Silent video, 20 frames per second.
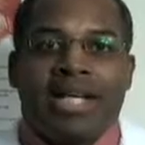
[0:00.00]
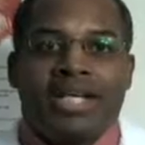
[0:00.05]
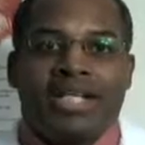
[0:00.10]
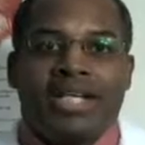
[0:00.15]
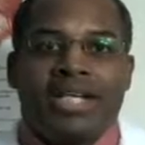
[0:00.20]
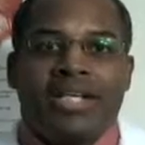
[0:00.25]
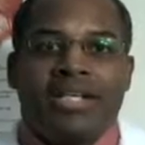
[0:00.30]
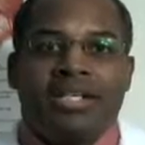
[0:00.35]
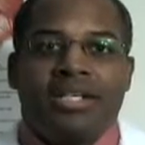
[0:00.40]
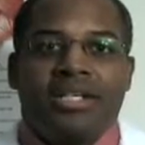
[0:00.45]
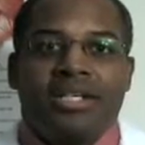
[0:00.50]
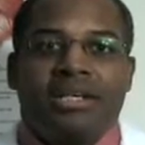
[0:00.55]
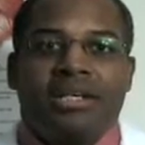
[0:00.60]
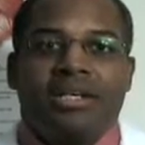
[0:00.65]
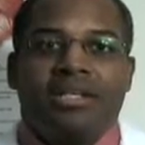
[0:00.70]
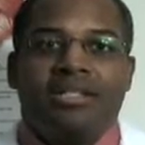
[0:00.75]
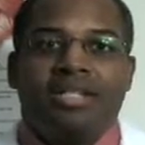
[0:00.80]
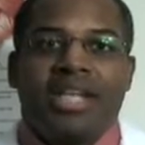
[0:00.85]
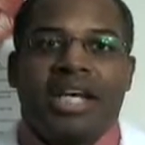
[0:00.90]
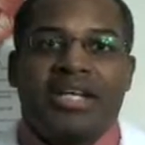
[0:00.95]

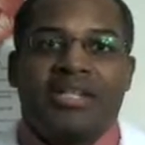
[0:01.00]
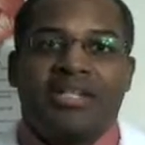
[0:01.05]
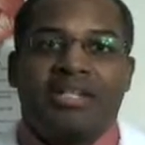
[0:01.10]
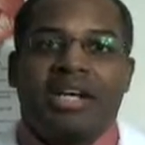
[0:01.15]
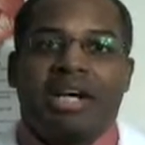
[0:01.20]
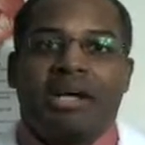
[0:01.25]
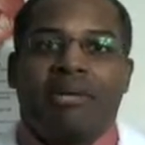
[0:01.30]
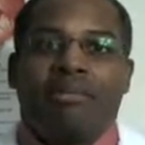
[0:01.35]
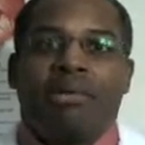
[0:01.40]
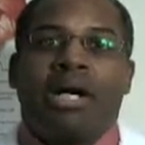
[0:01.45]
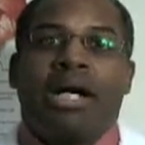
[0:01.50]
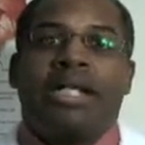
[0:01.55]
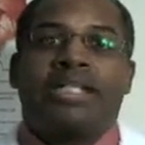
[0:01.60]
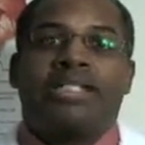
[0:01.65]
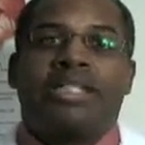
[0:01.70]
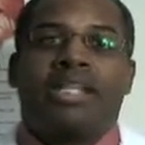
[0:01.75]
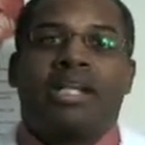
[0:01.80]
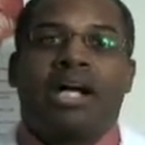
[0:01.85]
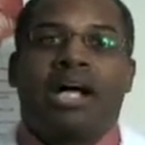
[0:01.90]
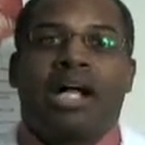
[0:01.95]
attended Texas
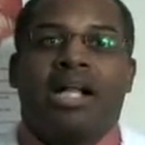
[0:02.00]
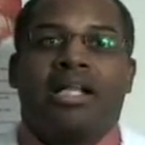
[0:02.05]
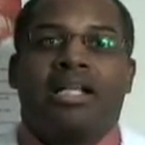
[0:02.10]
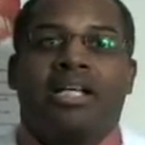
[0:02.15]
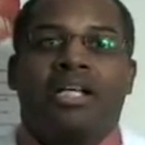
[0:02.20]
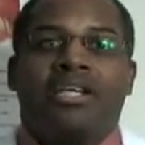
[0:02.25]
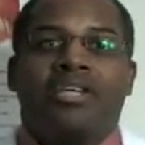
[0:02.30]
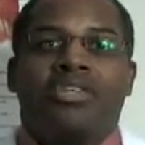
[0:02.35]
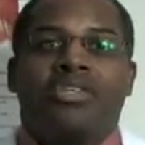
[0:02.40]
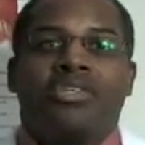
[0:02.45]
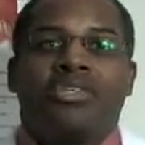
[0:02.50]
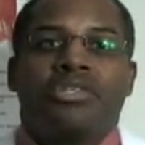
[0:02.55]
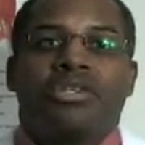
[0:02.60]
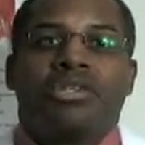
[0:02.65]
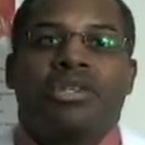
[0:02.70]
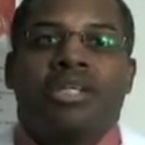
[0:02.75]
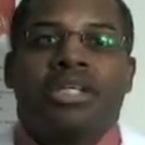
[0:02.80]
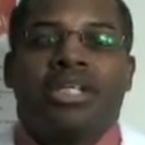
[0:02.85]
Chiropractic College,